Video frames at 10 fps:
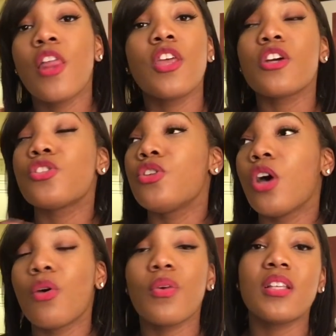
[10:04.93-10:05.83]
there's
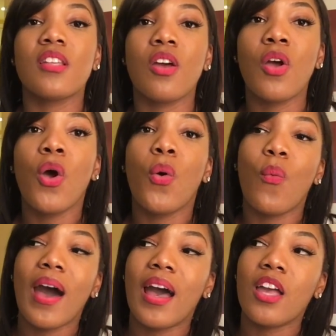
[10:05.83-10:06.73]
no reason
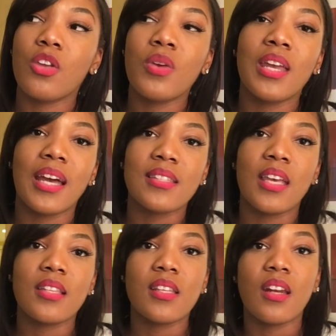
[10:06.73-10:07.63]
why you cannot
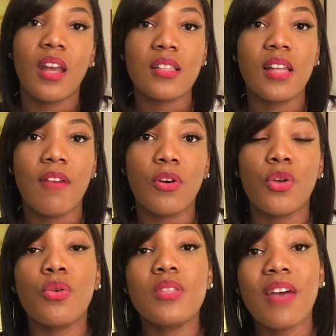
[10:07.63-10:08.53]
take it to the next level.
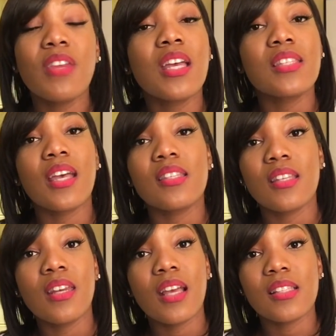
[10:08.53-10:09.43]
You definitely can take it to
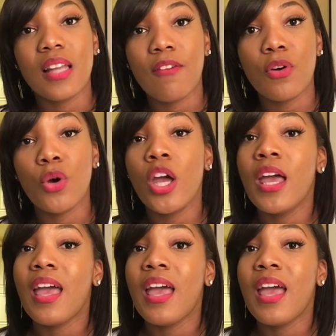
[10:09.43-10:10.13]
the next level.